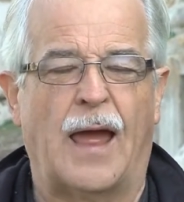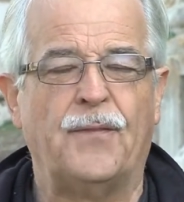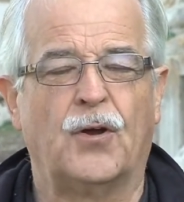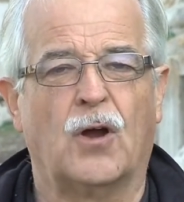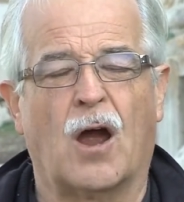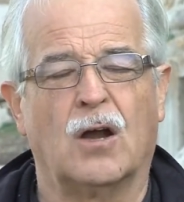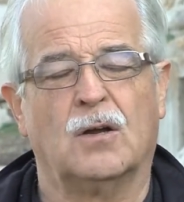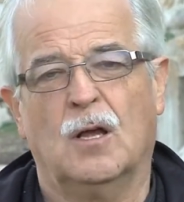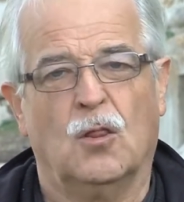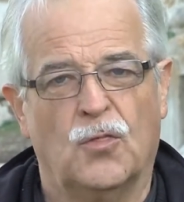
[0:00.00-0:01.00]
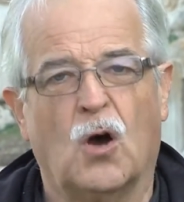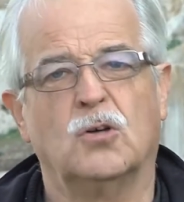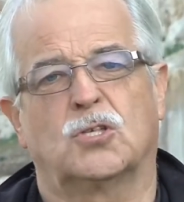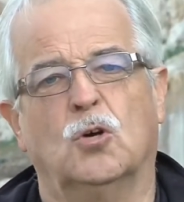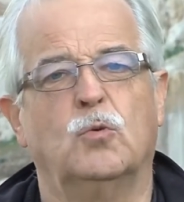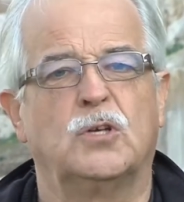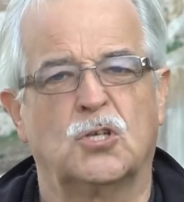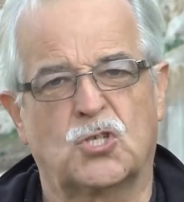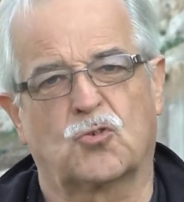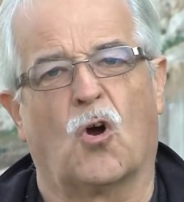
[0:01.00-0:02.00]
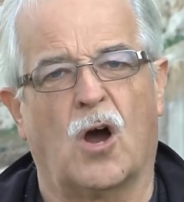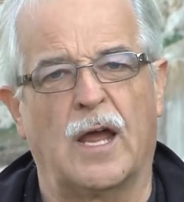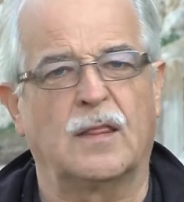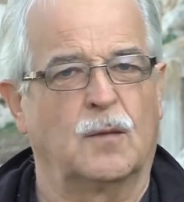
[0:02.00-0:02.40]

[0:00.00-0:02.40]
And there are those who would destroy